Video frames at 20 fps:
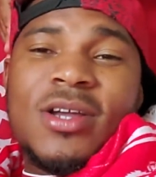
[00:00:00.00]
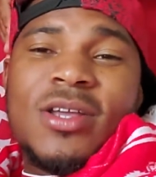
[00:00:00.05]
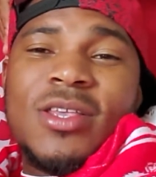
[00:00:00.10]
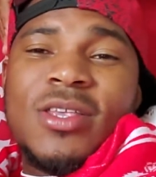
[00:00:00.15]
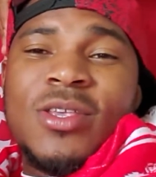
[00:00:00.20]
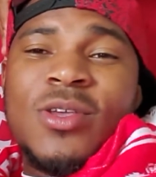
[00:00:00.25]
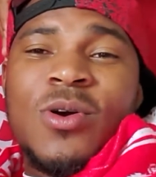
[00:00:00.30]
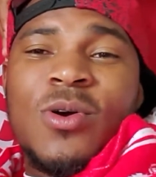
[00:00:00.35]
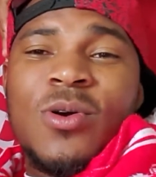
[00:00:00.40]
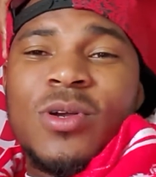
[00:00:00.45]

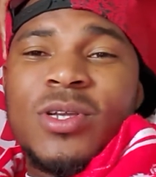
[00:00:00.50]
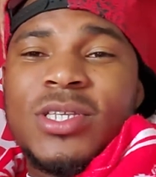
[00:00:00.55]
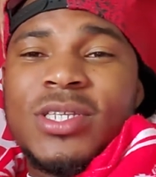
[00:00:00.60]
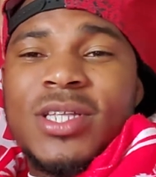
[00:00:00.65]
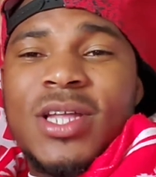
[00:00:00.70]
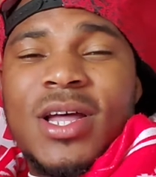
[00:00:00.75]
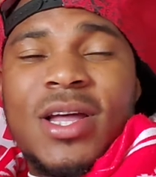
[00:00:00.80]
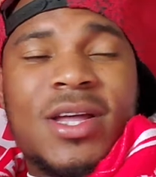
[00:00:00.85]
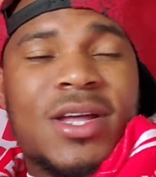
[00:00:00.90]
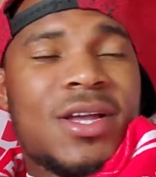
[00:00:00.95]

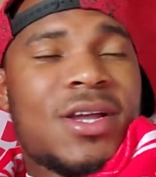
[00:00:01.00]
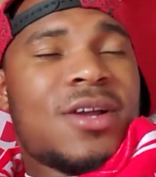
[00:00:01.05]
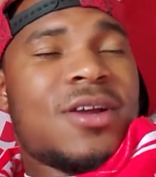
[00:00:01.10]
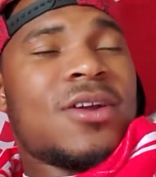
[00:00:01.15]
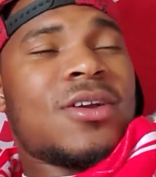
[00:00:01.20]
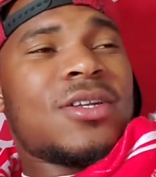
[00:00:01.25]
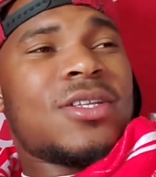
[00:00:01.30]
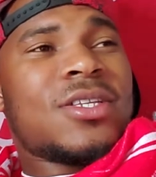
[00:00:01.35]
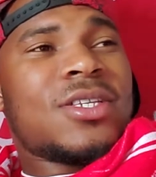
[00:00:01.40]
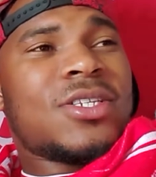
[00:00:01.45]
youngster,
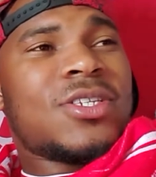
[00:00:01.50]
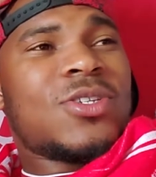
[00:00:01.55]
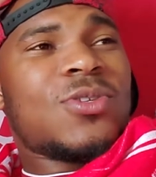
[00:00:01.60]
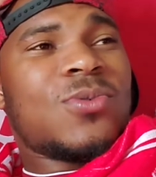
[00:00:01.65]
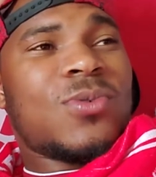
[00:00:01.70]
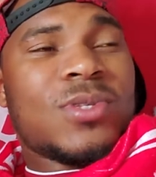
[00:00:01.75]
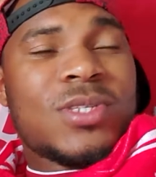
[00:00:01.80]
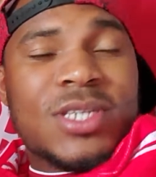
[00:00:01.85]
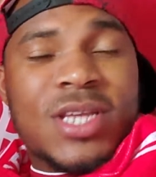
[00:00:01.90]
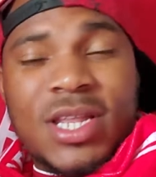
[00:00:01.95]
Curtis
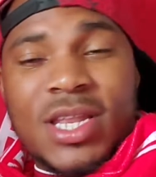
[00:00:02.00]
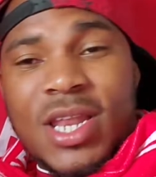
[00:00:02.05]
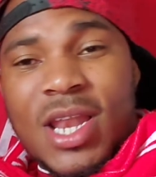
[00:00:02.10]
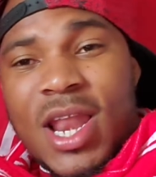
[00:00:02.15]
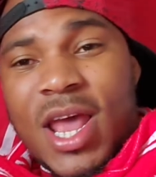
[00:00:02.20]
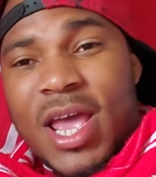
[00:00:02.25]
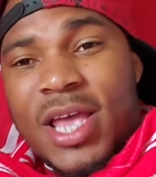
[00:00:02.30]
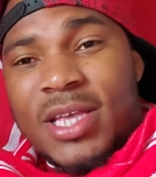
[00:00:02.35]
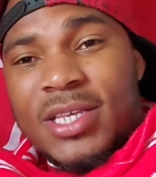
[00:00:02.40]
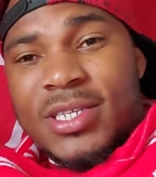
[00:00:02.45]
Jones and the
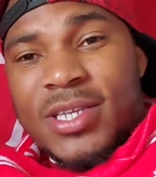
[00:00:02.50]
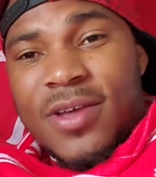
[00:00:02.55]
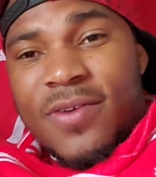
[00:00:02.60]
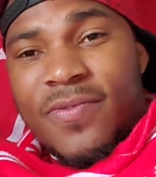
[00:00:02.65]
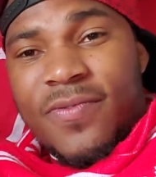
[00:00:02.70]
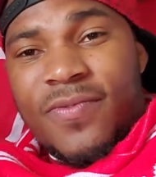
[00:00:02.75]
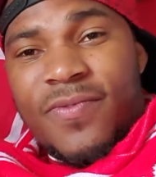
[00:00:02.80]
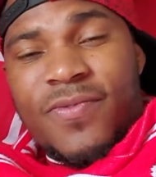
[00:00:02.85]
likes of